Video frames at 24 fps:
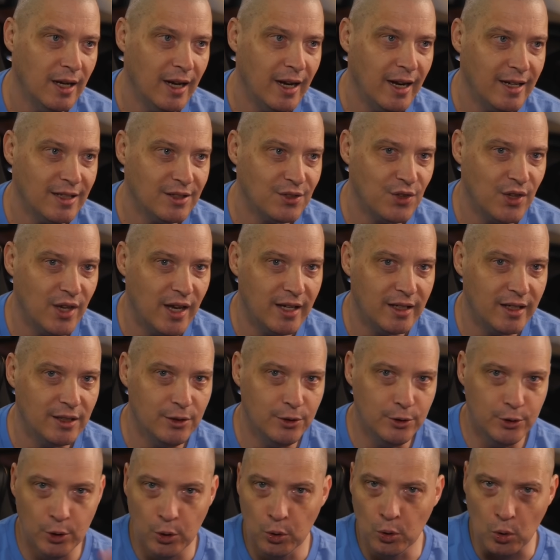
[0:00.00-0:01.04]
has
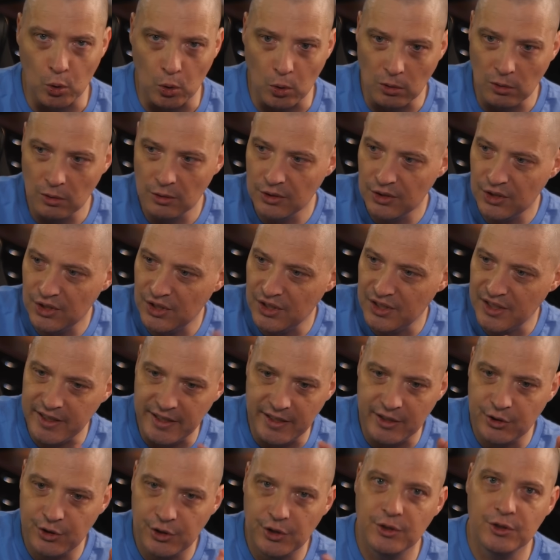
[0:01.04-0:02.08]
that Google
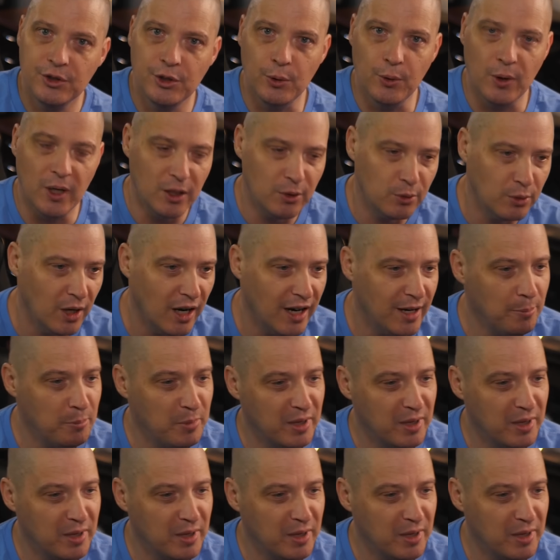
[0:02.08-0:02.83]
stench to it, right?